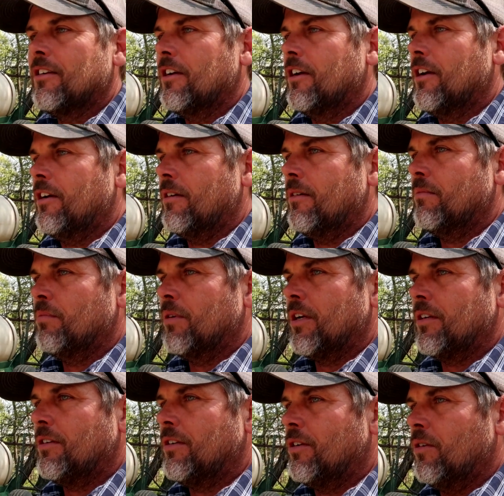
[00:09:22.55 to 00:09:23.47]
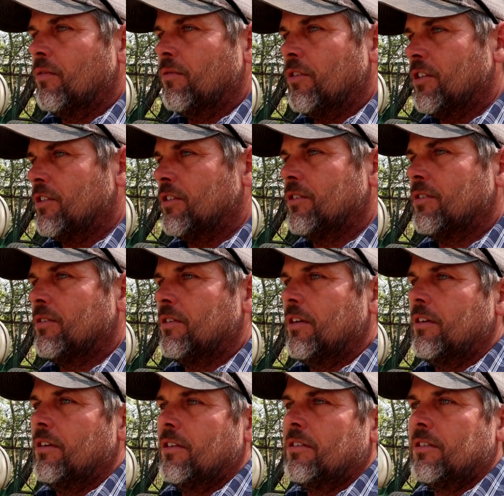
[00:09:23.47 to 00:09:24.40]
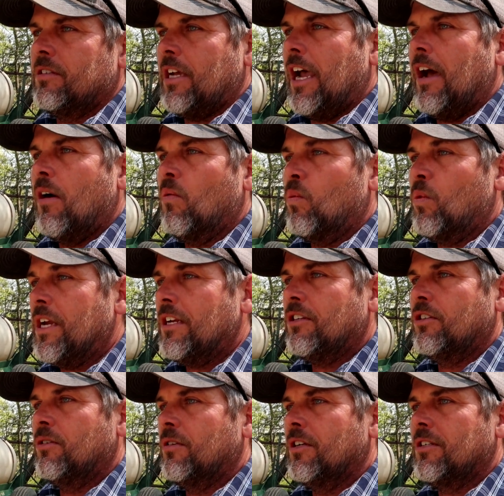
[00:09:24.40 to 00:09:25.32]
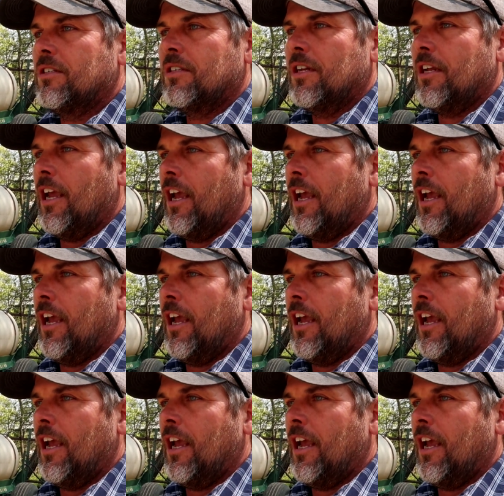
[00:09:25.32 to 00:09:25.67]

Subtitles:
But, you know, this is how we do it.